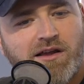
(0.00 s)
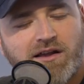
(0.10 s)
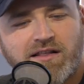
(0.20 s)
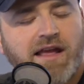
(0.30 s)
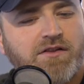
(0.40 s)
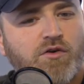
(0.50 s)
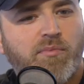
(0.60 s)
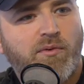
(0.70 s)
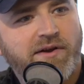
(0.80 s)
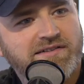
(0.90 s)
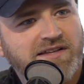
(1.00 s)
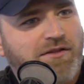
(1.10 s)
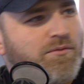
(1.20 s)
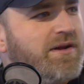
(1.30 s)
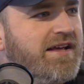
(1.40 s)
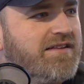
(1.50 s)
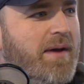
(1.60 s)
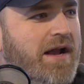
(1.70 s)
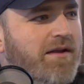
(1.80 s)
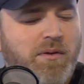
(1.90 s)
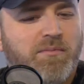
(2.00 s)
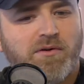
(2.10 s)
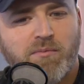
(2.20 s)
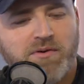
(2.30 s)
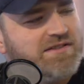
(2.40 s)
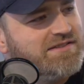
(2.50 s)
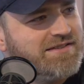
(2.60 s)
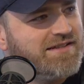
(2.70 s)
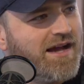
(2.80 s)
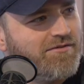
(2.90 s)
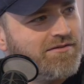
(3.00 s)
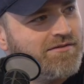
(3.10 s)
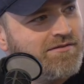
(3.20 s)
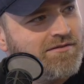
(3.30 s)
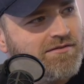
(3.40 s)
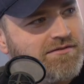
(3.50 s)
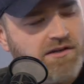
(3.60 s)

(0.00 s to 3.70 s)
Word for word: they get to a point, it's like three days back. Like, people don't put these things down. Mm-hmm.